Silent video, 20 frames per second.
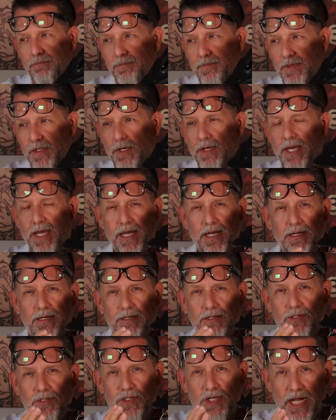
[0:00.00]
You can't
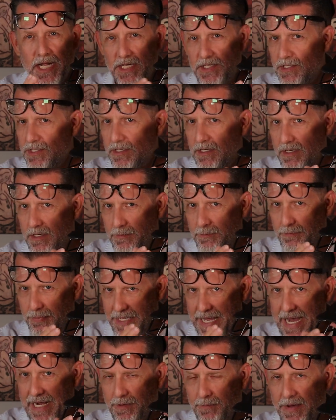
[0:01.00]
change a
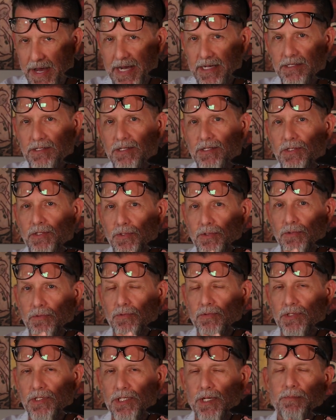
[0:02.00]
black mask to
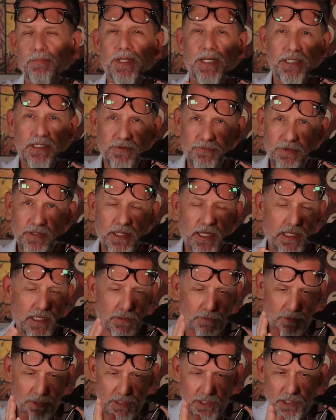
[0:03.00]
something different. Like you
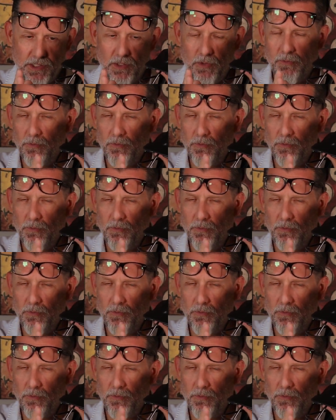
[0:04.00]
couldn't go